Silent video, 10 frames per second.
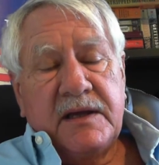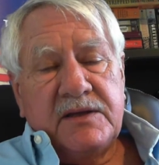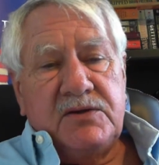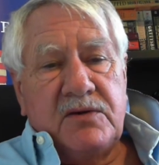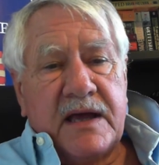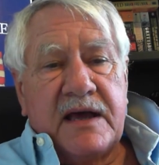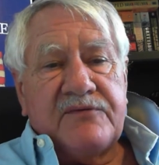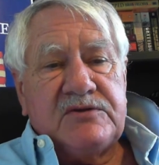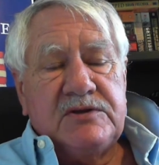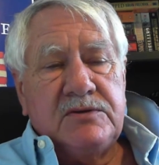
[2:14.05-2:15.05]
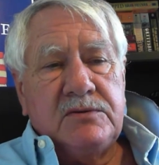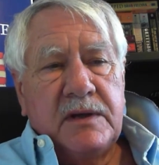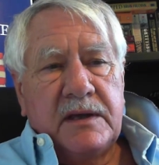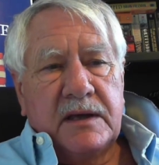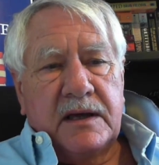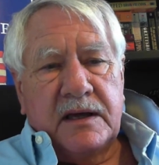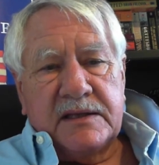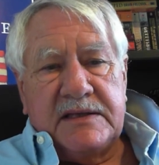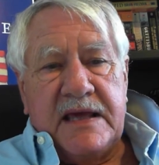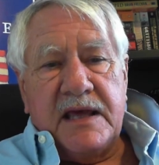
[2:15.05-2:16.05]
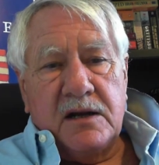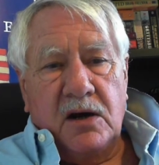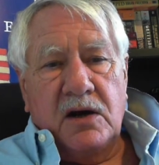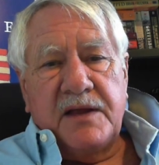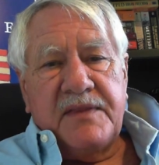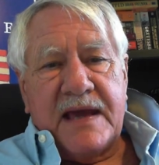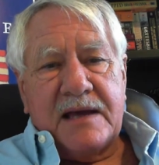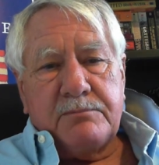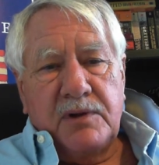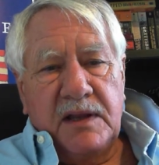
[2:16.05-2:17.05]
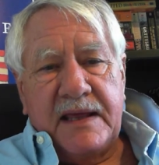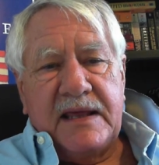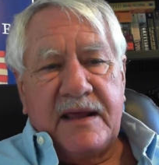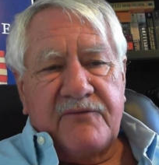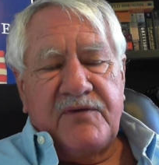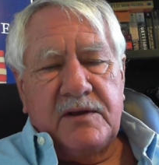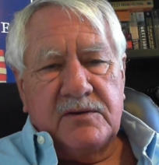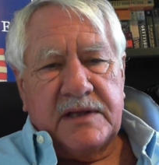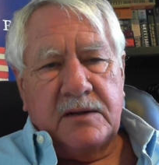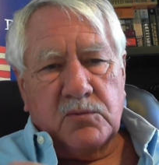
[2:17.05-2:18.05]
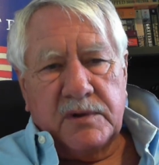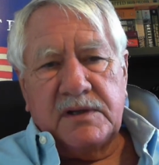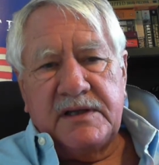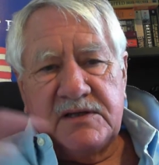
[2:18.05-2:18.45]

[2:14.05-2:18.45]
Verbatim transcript: you have to uh, get on that playing field and really